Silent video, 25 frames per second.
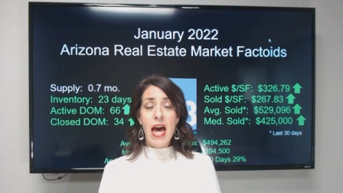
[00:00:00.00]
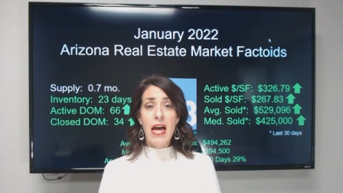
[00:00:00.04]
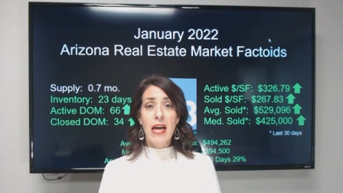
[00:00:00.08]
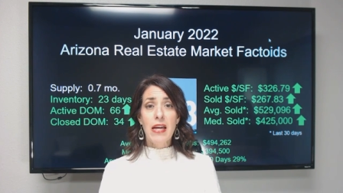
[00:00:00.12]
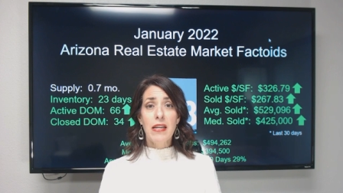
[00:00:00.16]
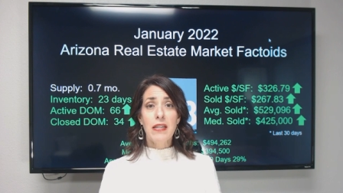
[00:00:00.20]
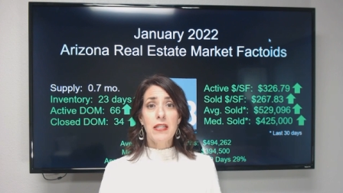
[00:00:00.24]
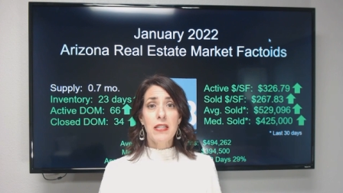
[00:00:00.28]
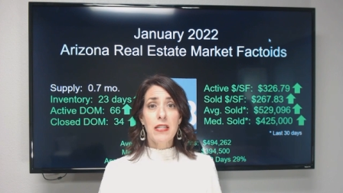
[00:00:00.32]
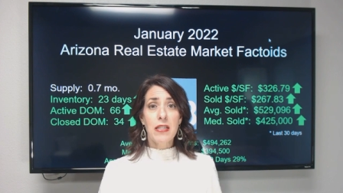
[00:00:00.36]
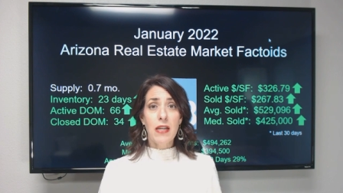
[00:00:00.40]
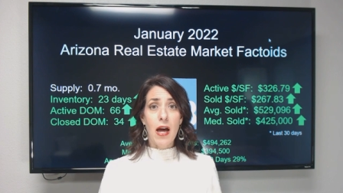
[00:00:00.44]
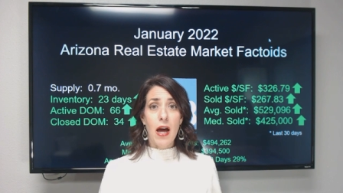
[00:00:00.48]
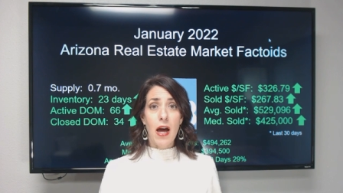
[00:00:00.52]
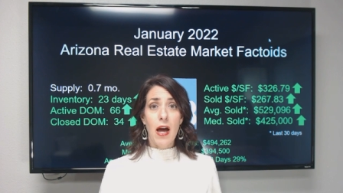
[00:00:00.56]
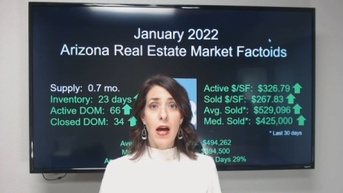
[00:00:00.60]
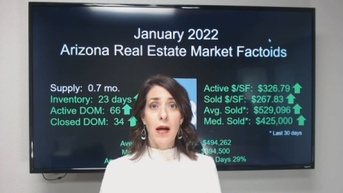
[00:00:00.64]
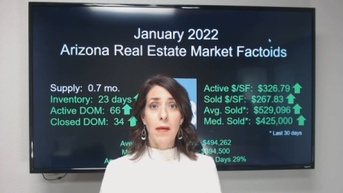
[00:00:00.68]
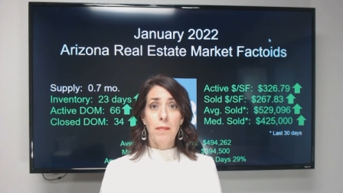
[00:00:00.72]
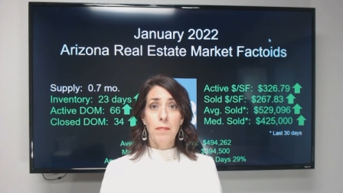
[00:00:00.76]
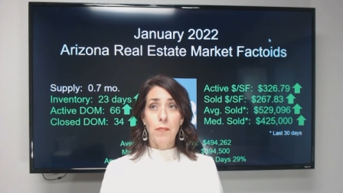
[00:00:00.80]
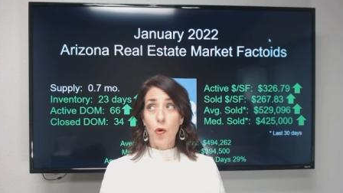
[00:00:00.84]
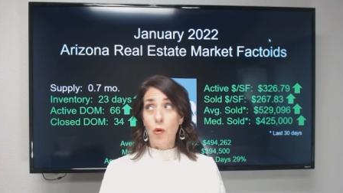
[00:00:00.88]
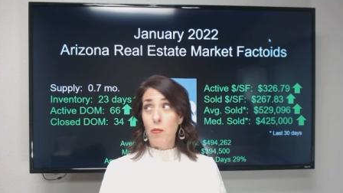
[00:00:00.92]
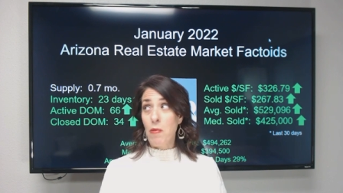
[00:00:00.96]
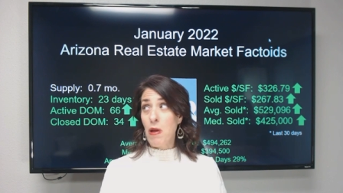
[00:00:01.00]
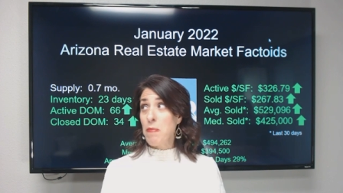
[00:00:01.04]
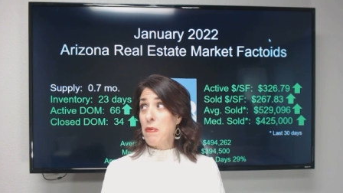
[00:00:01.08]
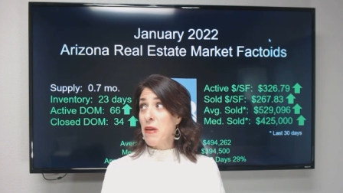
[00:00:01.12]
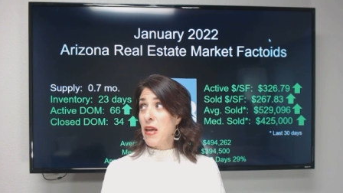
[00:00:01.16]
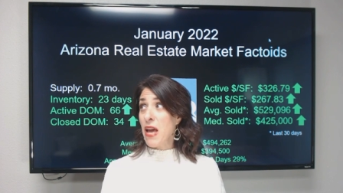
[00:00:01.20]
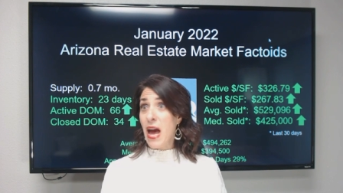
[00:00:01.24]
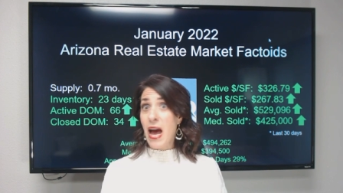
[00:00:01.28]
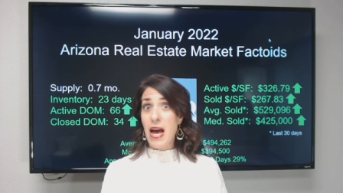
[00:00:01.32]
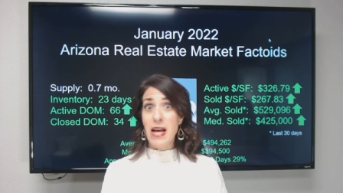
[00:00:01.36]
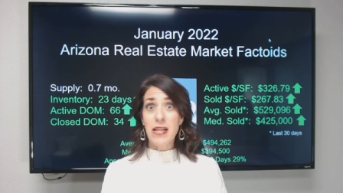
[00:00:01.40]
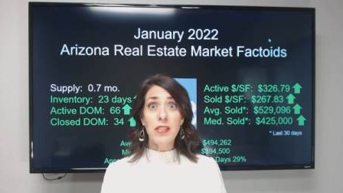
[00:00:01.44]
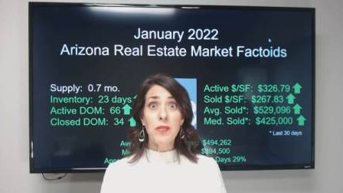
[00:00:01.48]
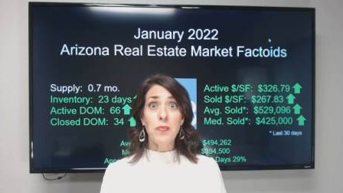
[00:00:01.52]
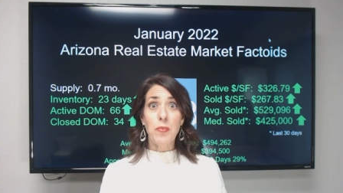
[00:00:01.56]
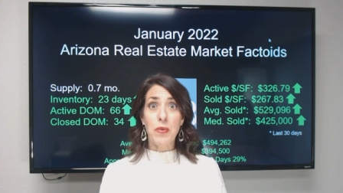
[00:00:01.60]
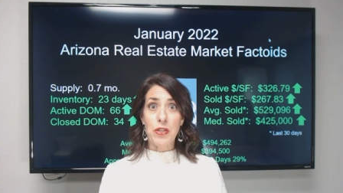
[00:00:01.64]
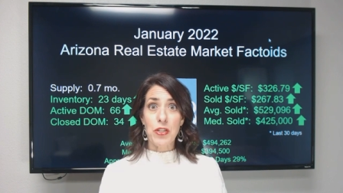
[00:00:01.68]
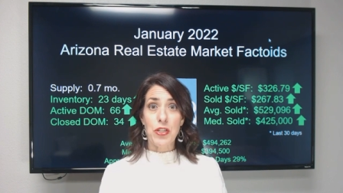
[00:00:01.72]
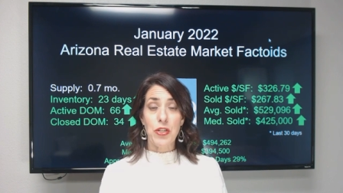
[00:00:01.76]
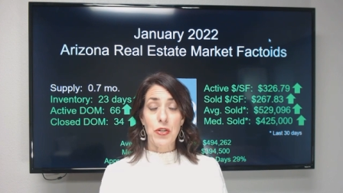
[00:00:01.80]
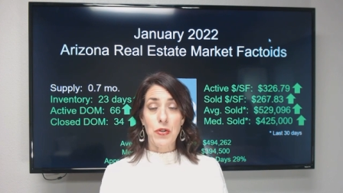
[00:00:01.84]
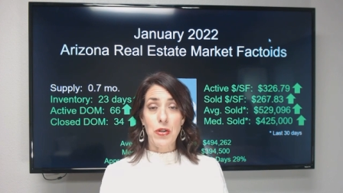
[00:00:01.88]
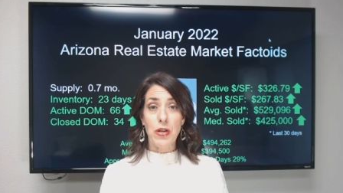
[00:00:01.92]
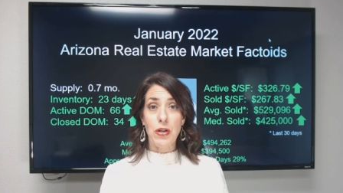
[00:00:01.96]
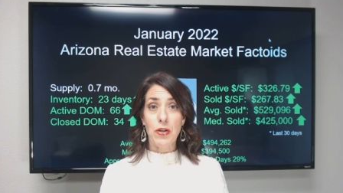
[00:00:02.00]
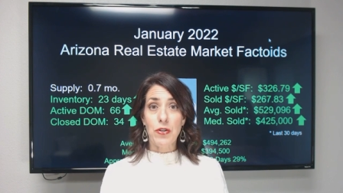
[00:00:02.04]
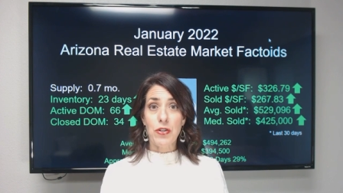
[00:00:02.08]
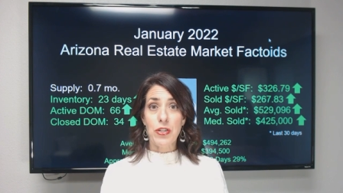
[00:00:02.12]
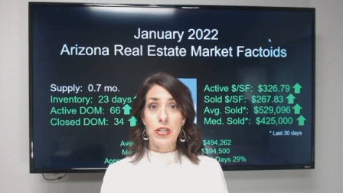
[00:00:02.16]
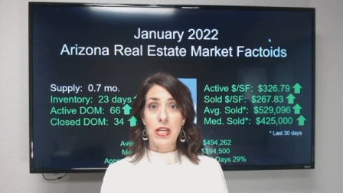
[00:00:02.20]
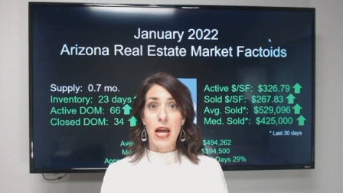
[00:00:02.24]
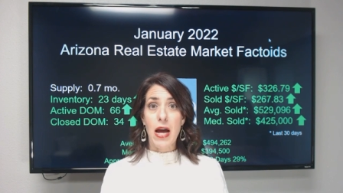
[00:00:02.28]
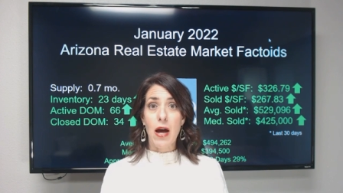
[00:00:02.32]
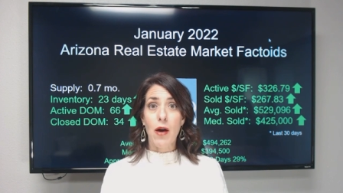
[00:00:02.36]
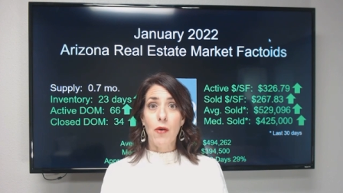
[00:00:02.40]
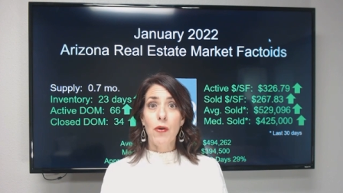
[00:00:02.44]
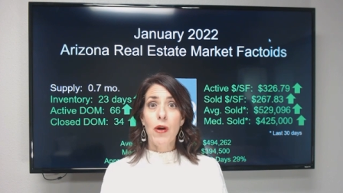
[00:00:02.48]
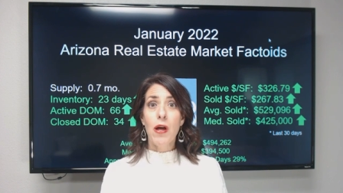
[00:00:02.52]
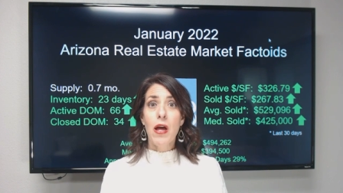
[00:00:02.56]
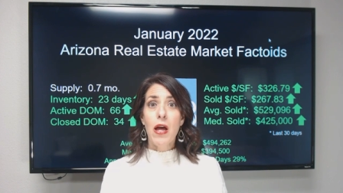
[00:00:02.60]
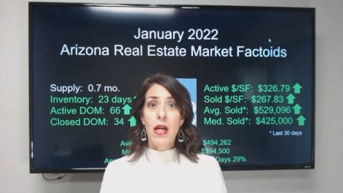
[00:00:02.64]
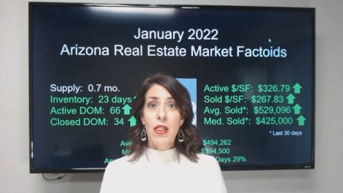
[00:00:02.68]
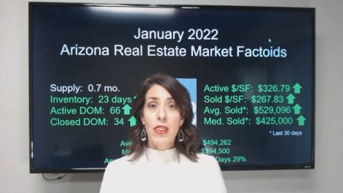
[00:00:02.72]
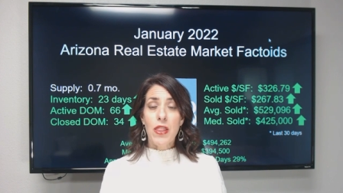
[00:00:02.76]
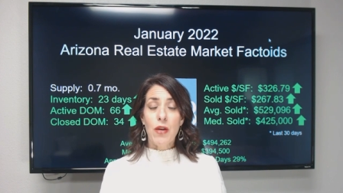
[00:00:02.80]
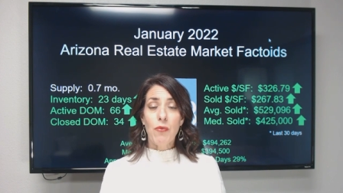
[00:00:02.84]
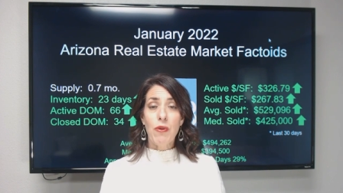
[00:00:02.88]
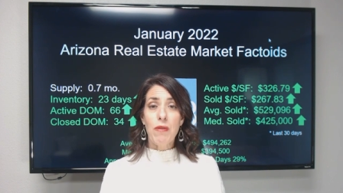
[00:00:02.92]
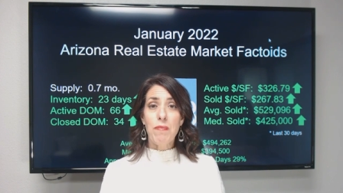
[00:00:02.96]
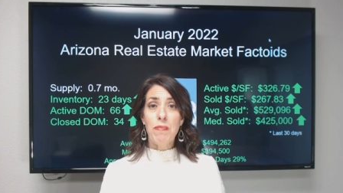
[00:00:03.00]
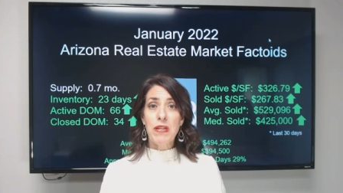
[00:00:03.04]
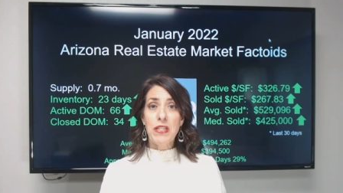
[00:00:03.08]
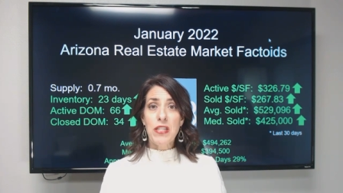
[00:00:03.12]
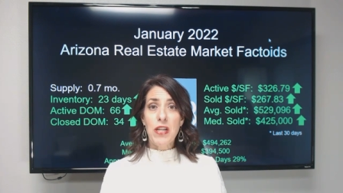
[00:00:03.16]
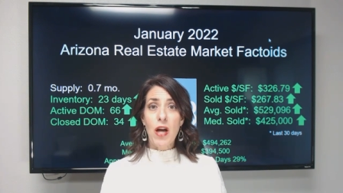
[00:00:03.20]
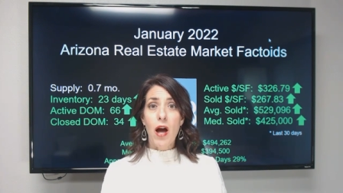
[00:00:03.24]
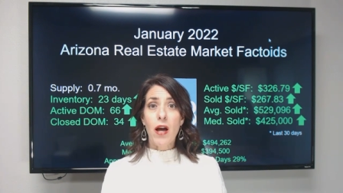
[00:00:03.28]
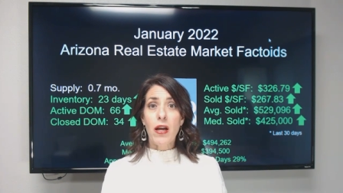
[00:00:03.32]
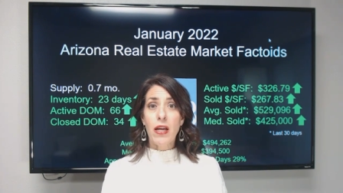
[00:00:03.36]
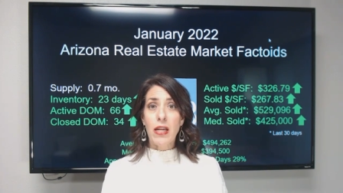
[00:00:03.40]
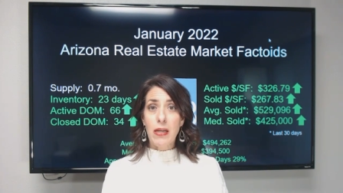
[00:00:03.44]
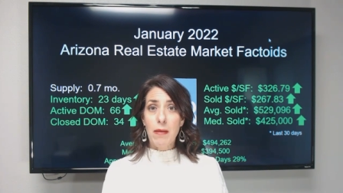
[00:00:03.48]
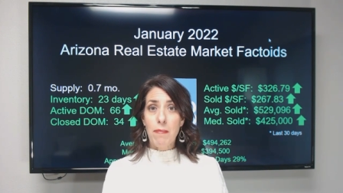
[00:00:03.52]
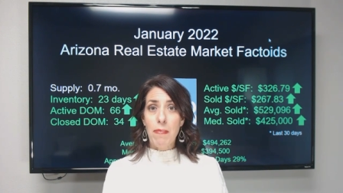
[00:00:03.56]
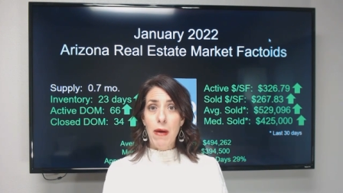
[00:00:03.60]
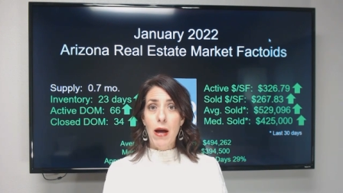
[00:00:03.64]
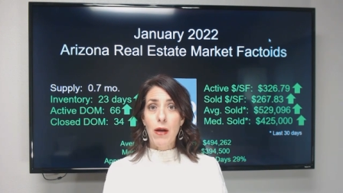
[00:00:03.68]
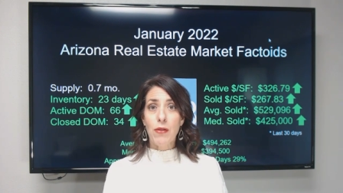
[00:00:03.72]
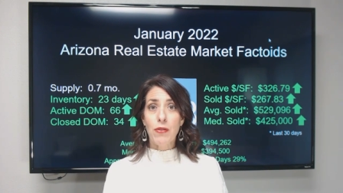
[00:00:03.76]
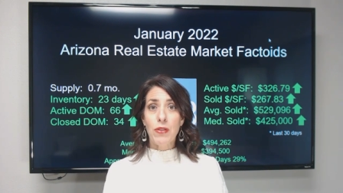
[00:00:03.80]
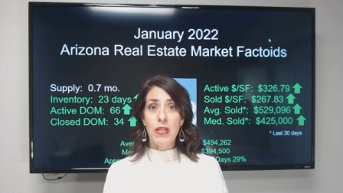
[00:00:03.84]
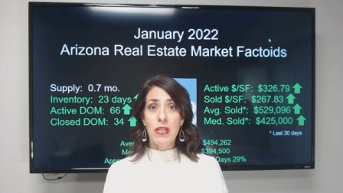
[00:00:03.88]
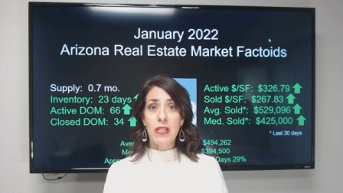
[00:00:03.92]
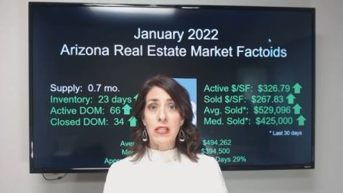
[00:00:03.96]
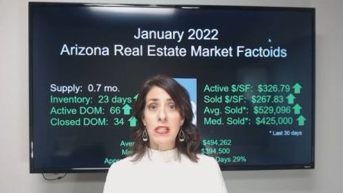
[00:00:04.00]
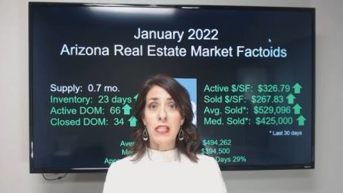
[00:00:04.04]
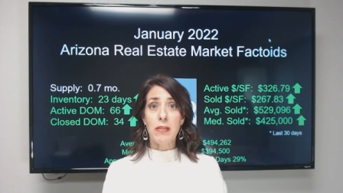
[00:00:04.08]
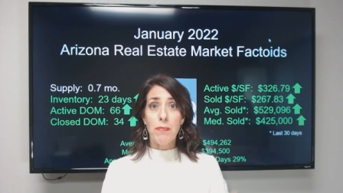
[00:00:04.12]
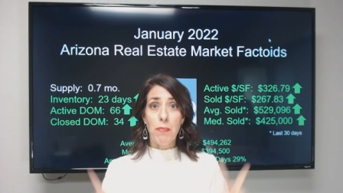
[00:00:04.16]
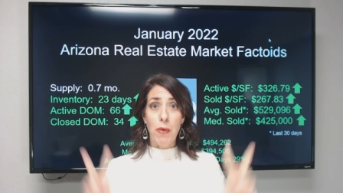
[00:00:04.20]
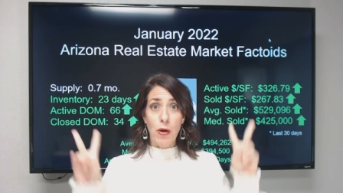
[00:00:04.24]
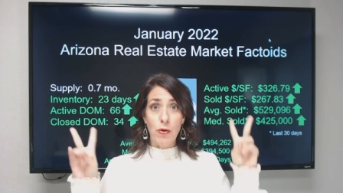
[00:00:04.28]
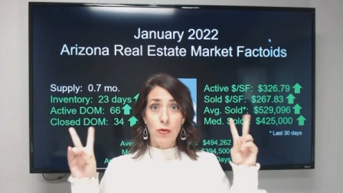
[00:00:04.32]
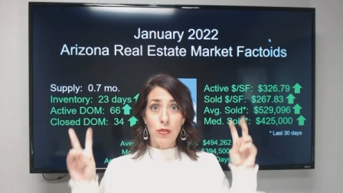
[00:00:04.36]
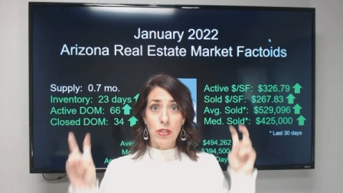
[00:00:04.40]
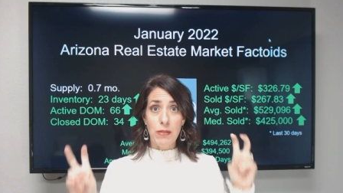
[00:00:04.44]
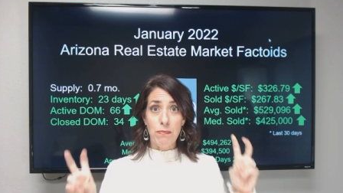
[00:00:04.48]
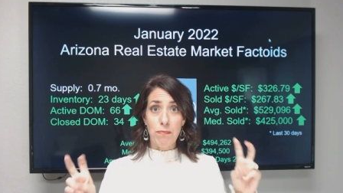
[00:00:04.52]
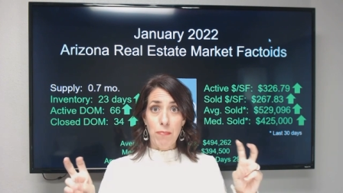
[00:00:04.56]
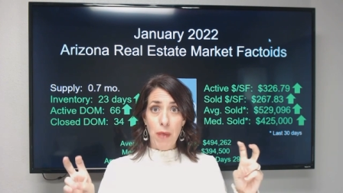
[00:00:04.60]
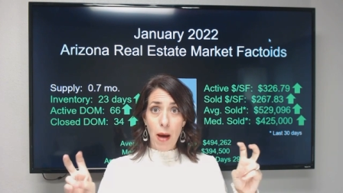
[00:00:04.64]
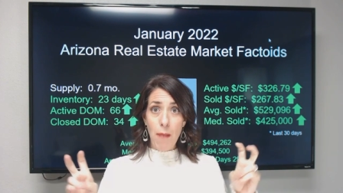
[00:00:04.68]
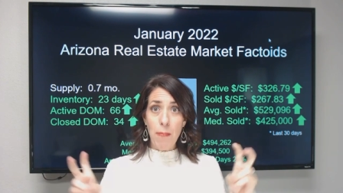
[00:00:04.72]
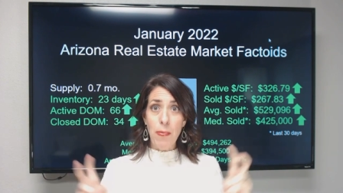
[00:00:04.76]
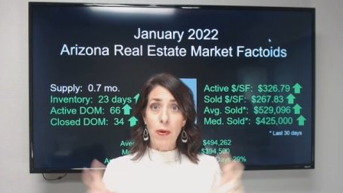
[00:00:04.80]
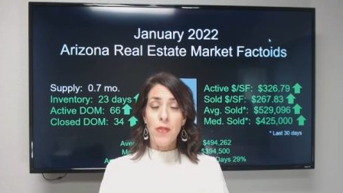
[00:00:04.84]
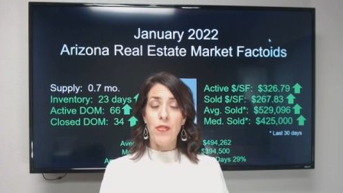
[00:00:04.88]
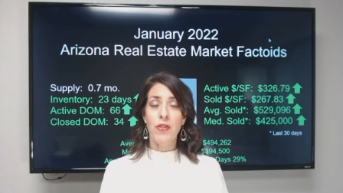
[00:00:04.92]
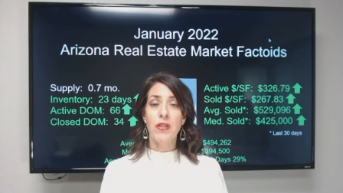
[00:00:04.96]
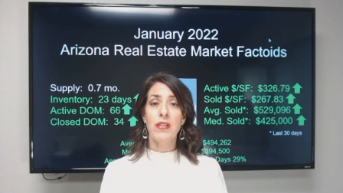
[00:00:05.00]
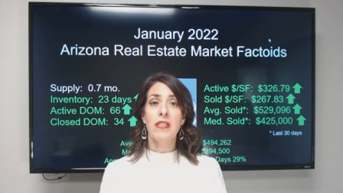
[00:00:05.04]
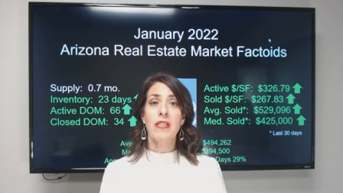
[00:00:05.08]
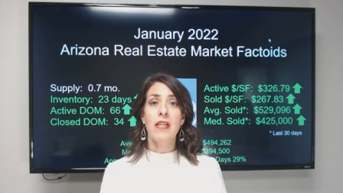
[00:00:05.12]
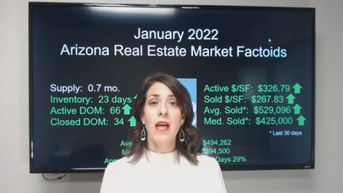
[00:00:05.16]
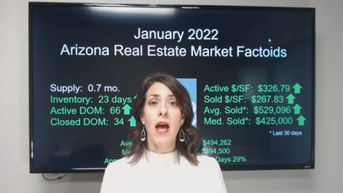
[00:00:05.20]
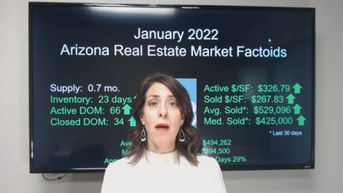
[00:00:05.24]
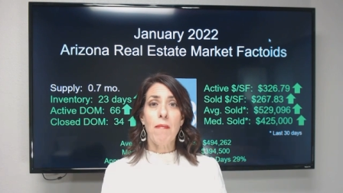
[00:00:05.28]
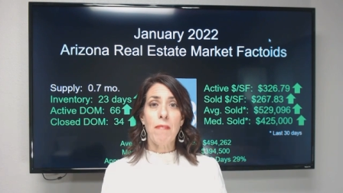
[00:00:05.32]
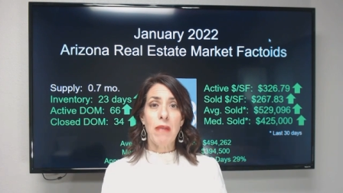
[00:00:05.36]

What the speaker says: And, or maybe it has been 2 years now that we've been talking about this supposed bubble